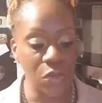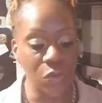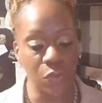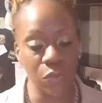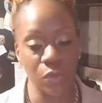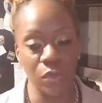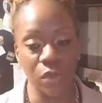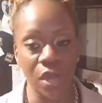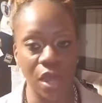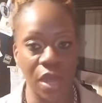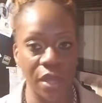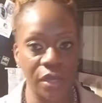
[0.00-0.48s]

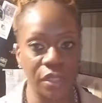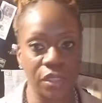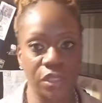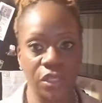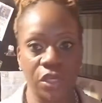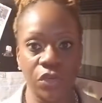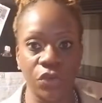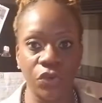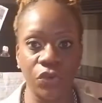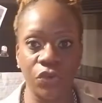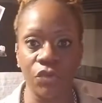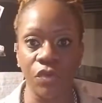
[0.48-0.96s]
we were kind of
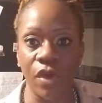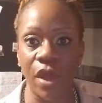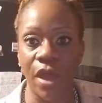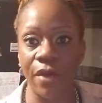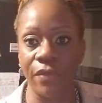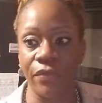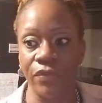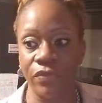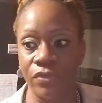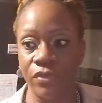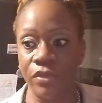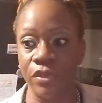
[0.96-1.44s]
kicking
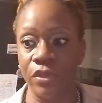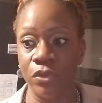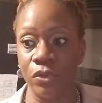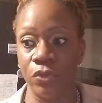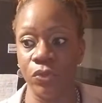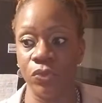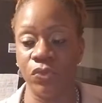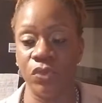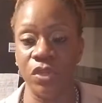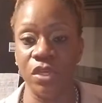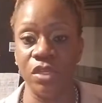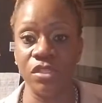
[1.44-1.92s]
around little
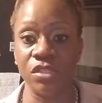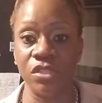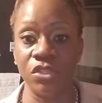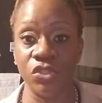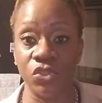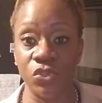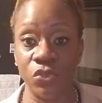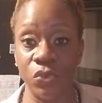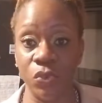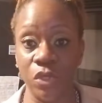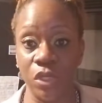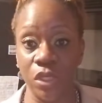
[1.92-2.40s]
things
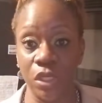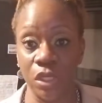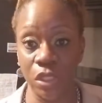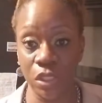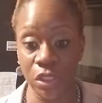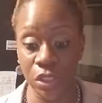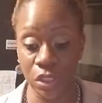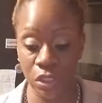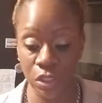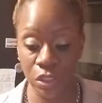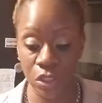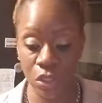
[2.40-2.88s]
that you can
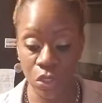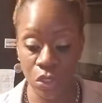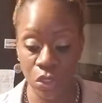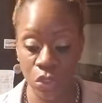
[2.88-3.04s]
eat.